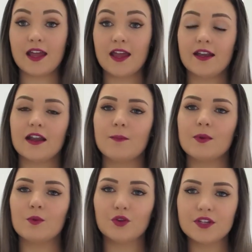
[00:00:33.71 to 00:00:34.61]
And I've
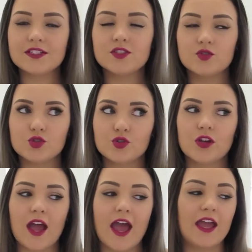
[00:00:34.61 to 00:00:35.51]
been wanting to
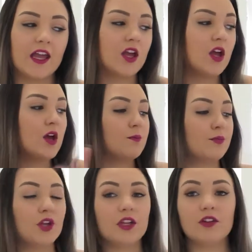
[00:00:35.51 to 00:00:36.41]
do a
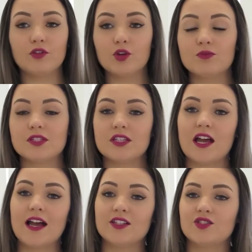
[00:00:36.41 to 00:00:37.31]
beauty room
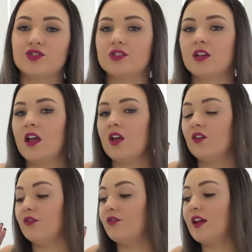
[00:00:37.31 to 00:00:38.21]
slash
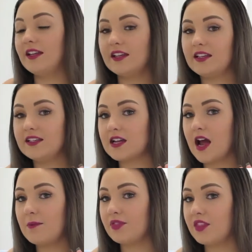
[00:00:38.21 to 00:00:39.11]
vanity
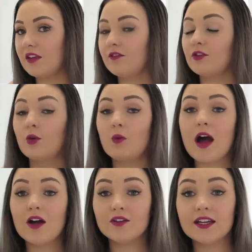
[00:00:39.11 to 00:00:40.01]
type thing for a
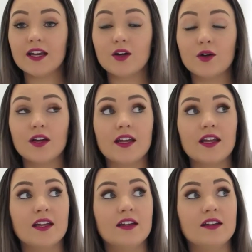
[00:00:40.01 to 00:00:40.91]
while now
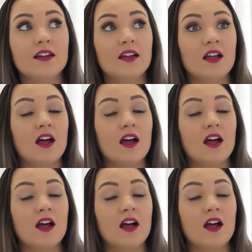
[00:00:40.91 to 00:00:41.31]
and